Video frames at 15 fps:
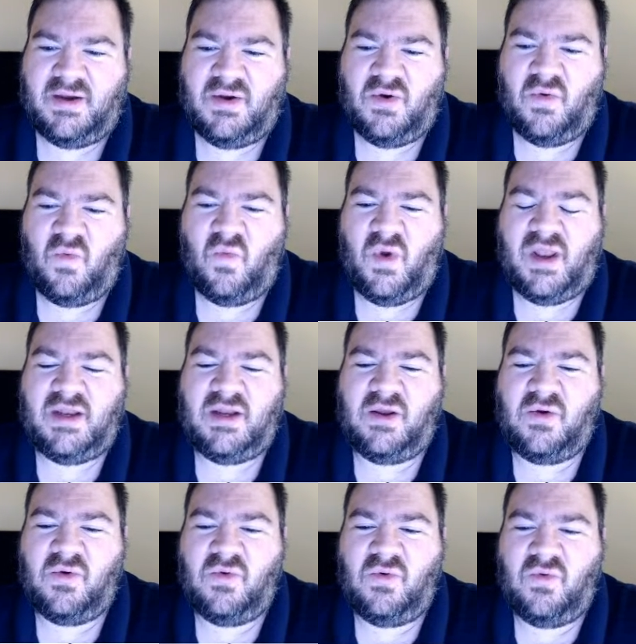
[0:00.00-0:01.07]

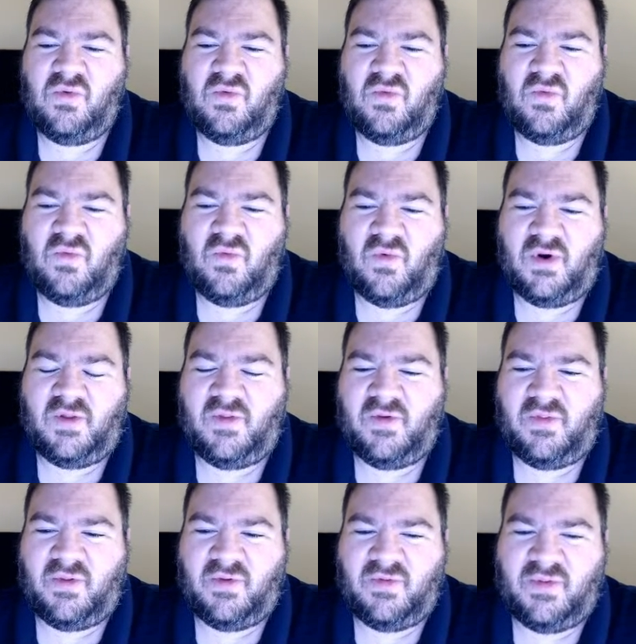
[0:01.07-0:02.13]
one of
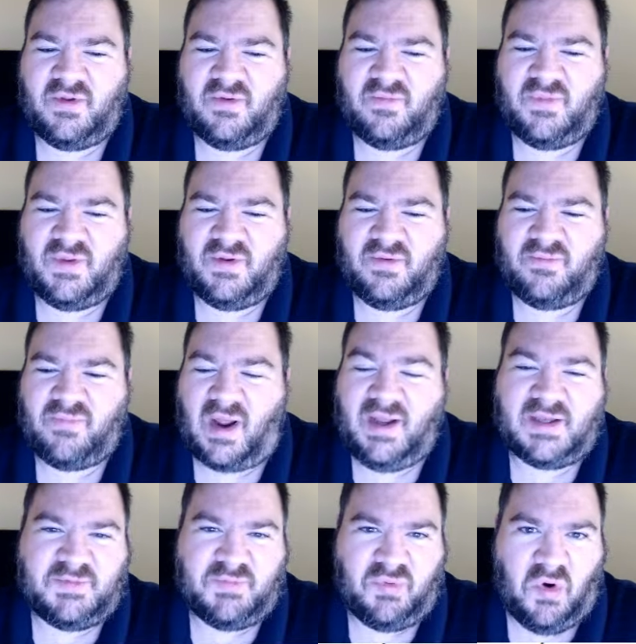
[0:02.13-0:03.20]
the I
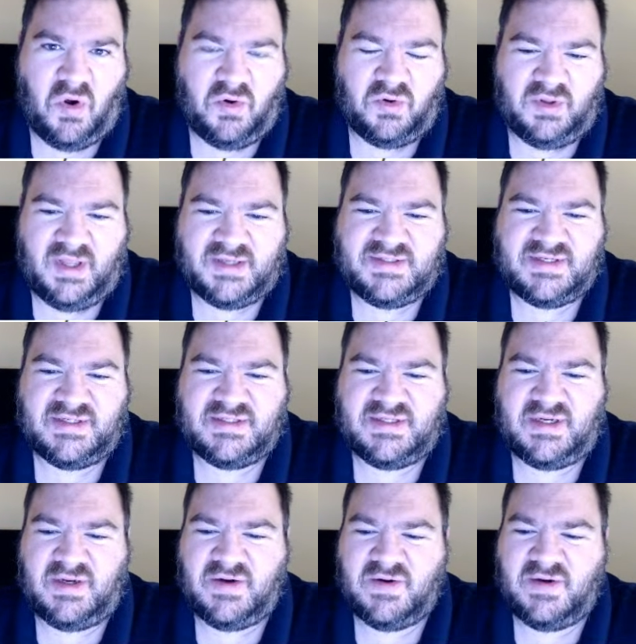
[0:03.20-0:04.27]
guess broader lessons
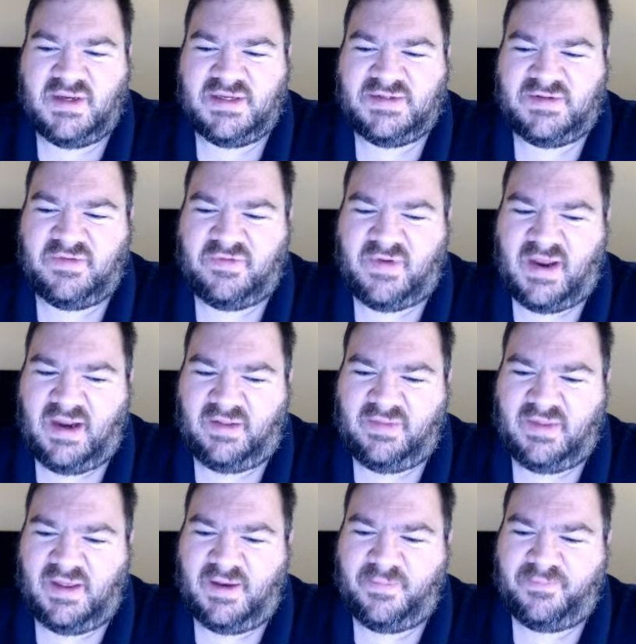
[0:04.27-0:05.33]
here is the fact
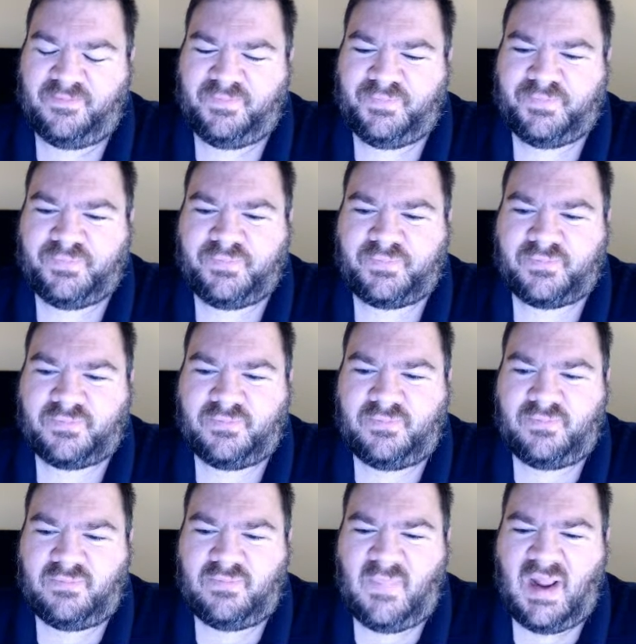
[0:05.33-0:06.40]
that
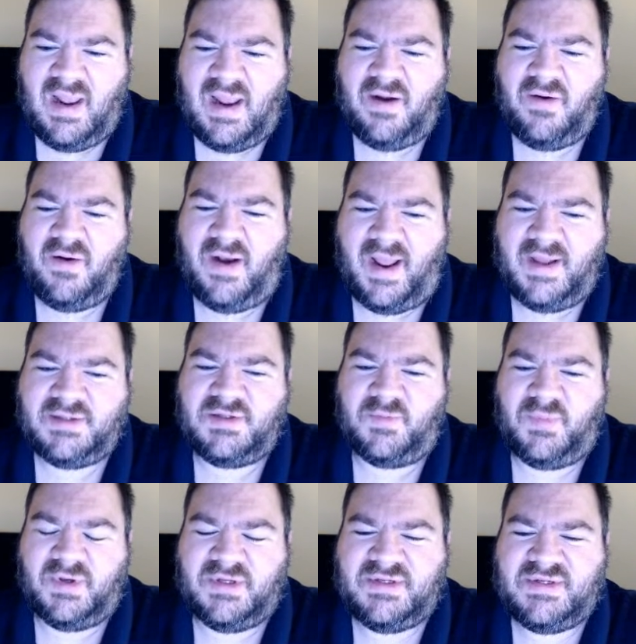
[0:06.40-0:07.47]
Herod
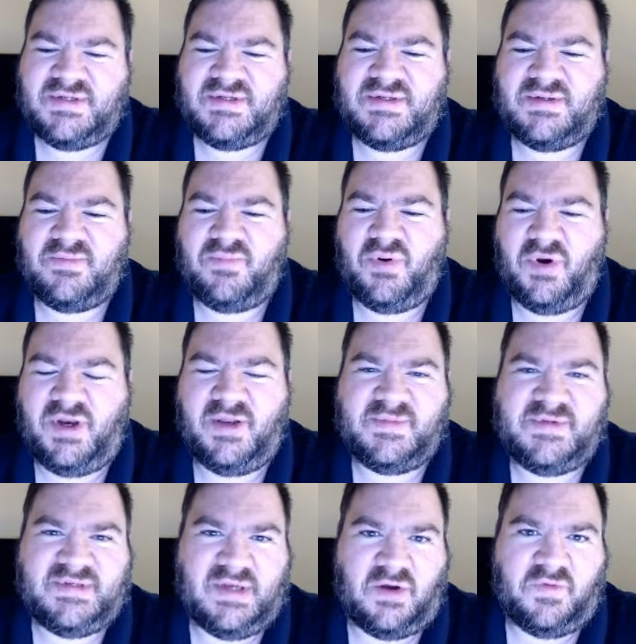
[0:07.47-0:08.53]
Antipas put
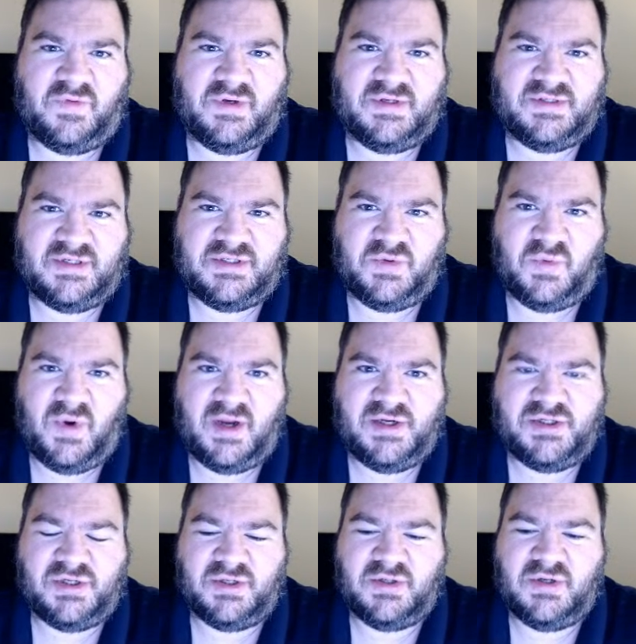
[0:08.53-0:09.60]
himself in a
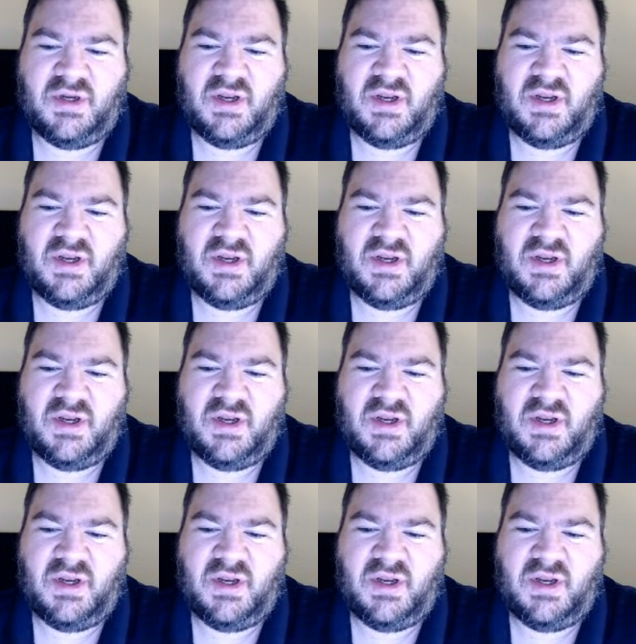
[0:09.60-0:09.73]
situation